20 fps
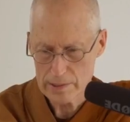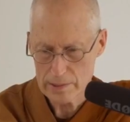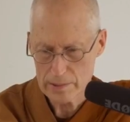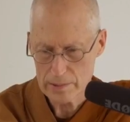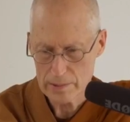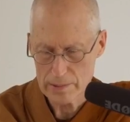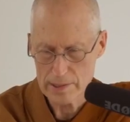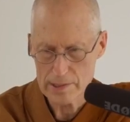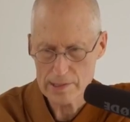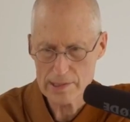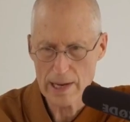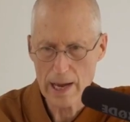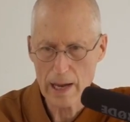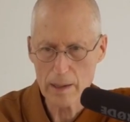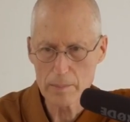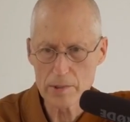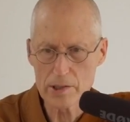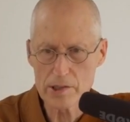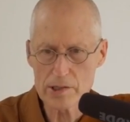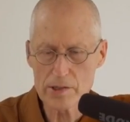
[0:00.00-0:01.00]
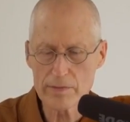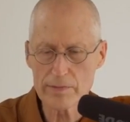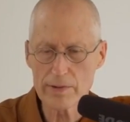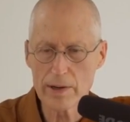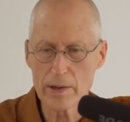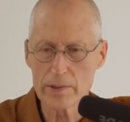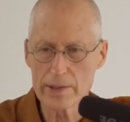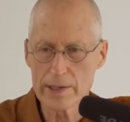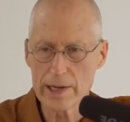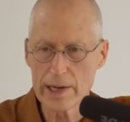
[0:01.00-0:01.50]
to establish a
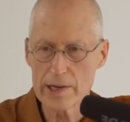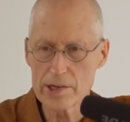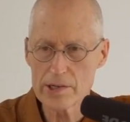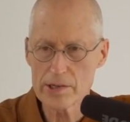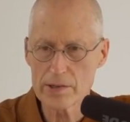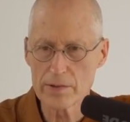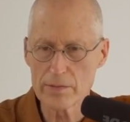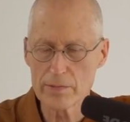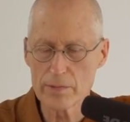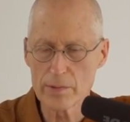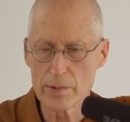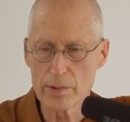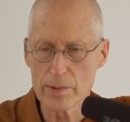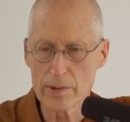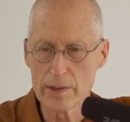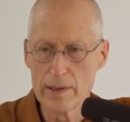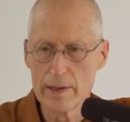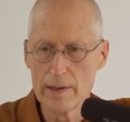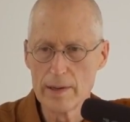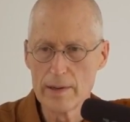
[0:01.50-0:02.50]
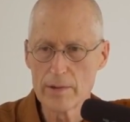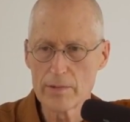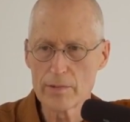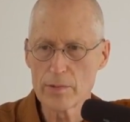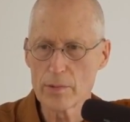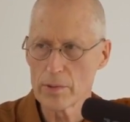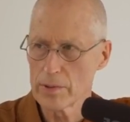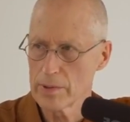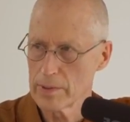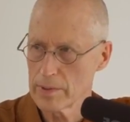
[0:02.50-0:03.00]
foundation for,
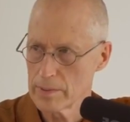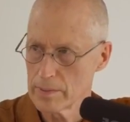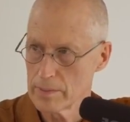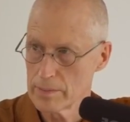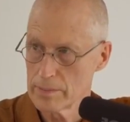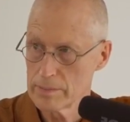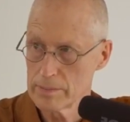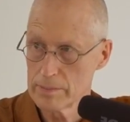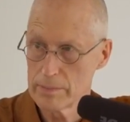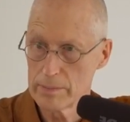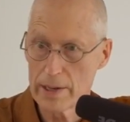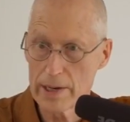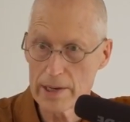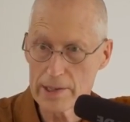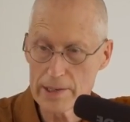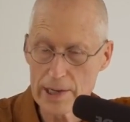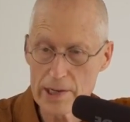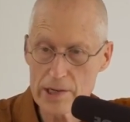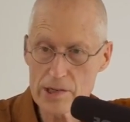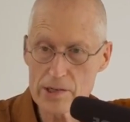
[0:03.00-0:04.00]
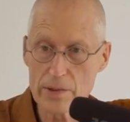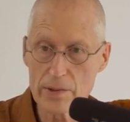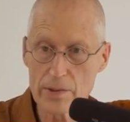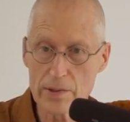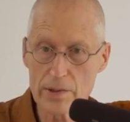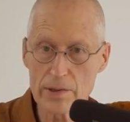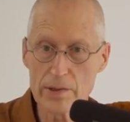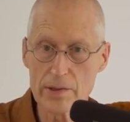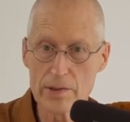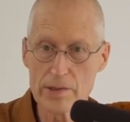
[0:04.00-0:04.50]
for the meditation that
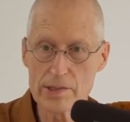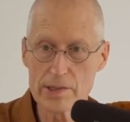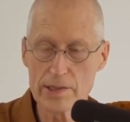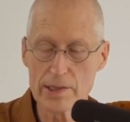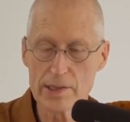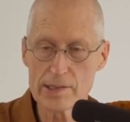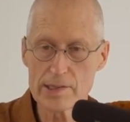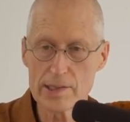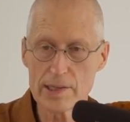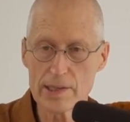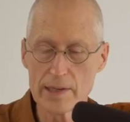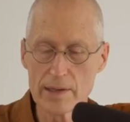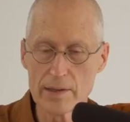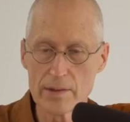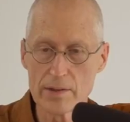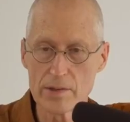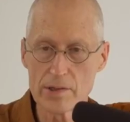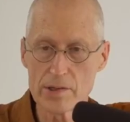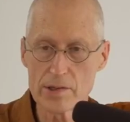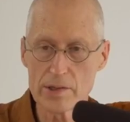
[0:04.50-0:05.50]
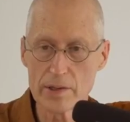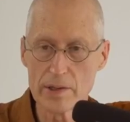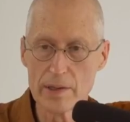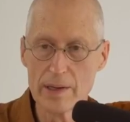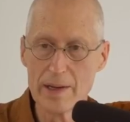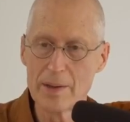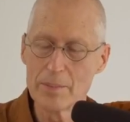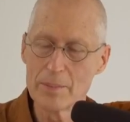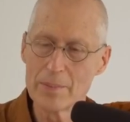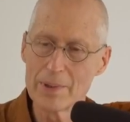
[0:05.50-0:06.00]
occurs in the sitting cushion.
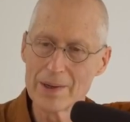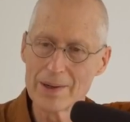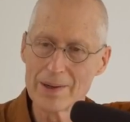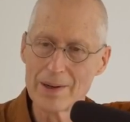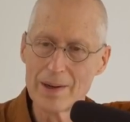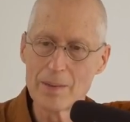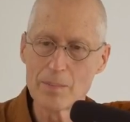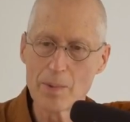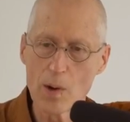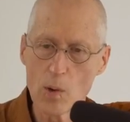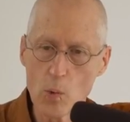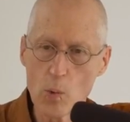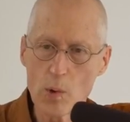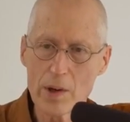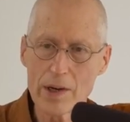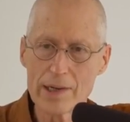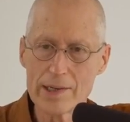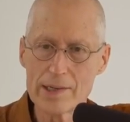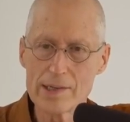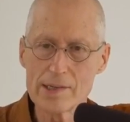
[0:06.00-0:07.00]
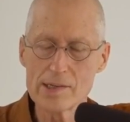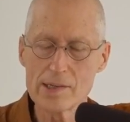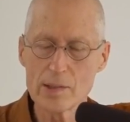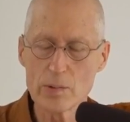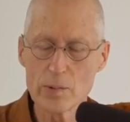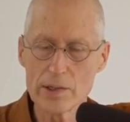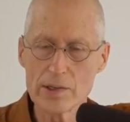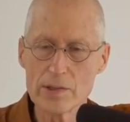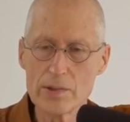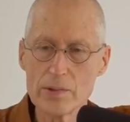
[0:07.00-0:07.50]
But, but what it is that
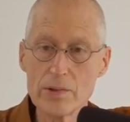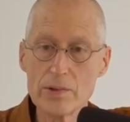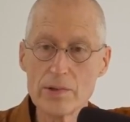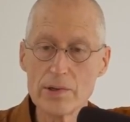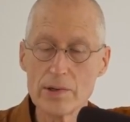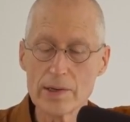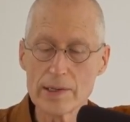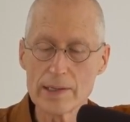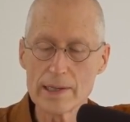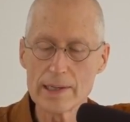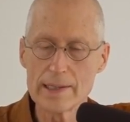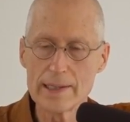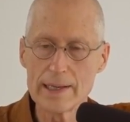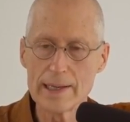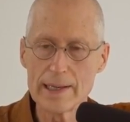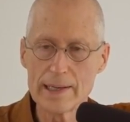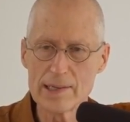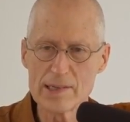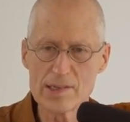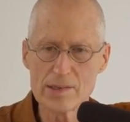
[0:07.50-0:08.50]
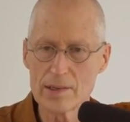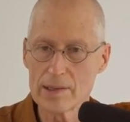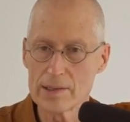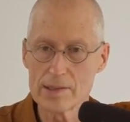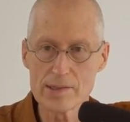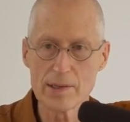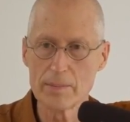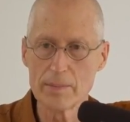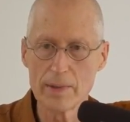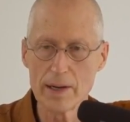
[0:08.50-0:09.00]
we do during the day is not
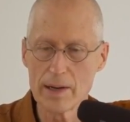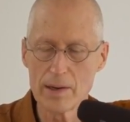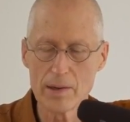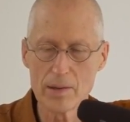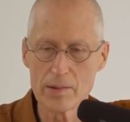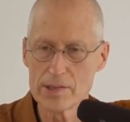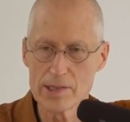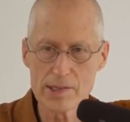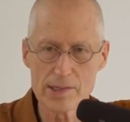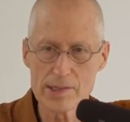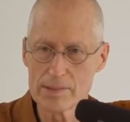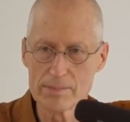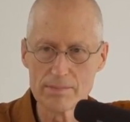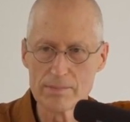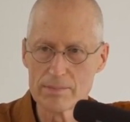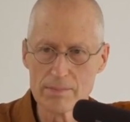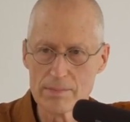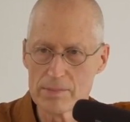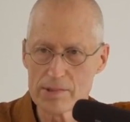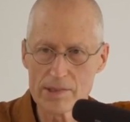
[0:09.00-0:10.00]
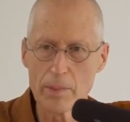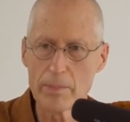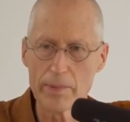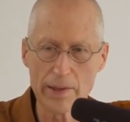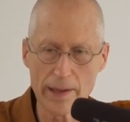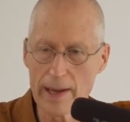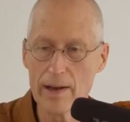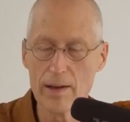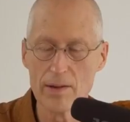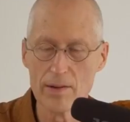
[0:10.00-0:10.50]
somehow just
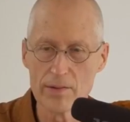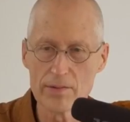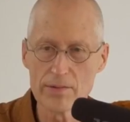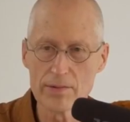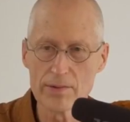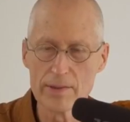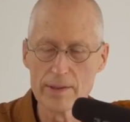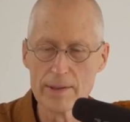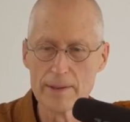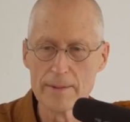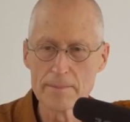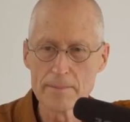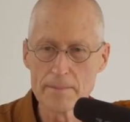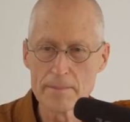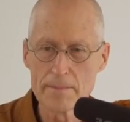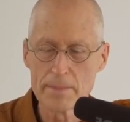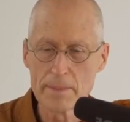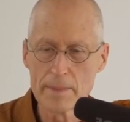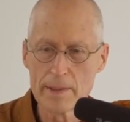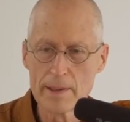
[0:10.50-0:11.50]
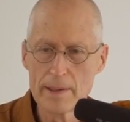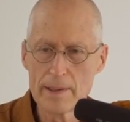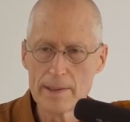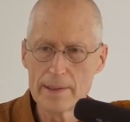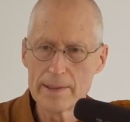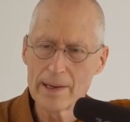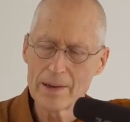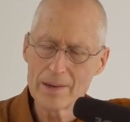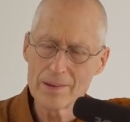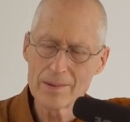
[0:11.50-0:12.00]
something else.
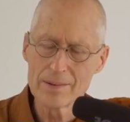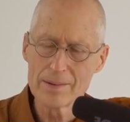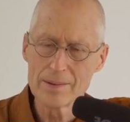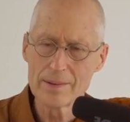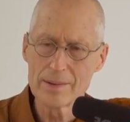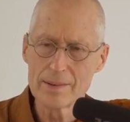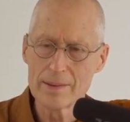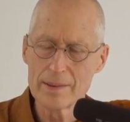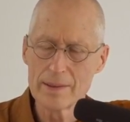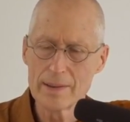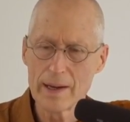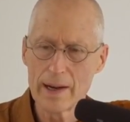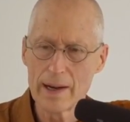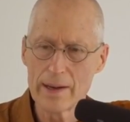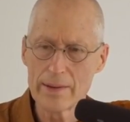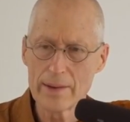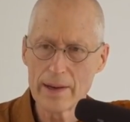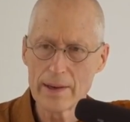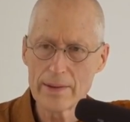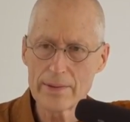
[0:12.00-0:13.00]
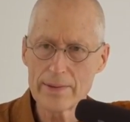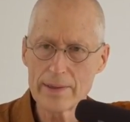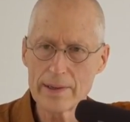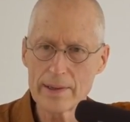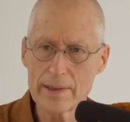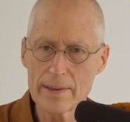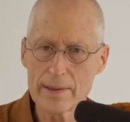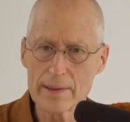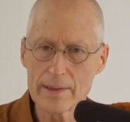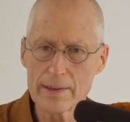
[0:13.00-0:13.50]
Now, I, I
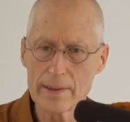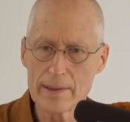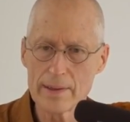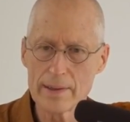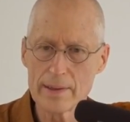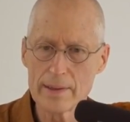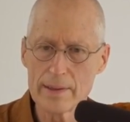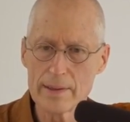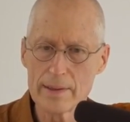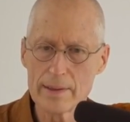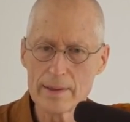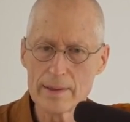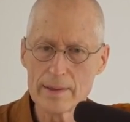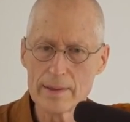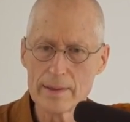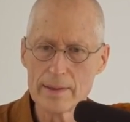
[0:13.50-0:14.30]
think. Uh,